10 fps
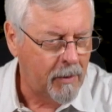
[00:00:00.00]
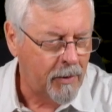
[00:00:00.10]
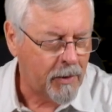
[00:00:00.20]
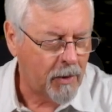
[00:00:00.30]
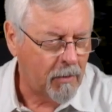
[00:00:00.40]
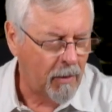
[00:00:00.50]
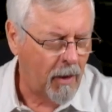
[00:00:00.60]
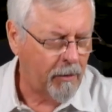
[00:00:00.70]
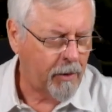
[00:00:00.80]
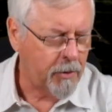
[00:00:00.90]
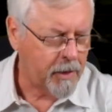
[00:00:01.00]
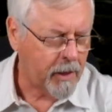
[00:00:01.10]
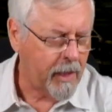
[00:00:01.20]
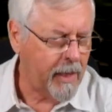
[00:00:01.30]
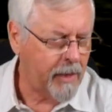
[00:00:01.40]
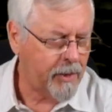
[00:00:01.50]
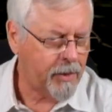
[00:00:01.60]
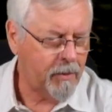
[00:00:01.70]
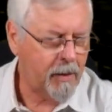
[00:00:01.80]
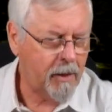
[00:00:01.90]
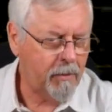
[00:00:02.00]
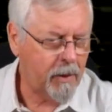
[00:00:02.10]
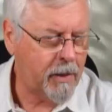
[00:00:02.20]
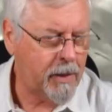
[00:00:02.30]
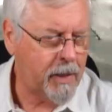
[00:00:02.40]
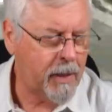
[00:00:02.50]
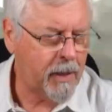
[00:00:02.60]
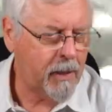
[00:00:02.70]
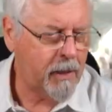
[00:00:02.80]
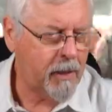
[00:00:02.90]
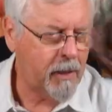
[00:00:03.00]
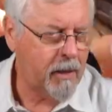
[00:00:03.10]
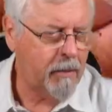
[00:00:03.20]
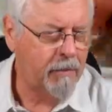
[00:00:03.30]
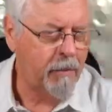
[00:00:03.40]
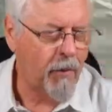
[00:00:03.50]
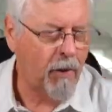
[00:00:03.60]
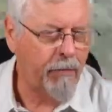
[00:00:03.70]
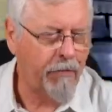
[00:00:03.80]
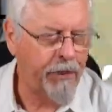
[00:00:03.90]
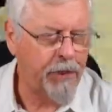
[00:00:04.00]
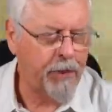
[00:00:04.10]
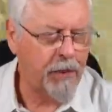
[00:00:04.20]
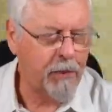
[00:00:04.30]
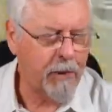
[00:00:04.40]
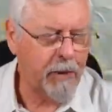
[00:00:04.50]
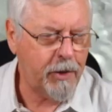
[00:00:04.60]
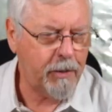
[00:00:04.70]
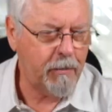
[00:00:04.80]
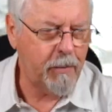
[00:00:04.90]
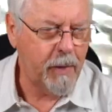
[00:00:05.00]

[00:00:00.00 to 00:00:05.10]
So off goes the cast. Now we're see more of a fishing situation.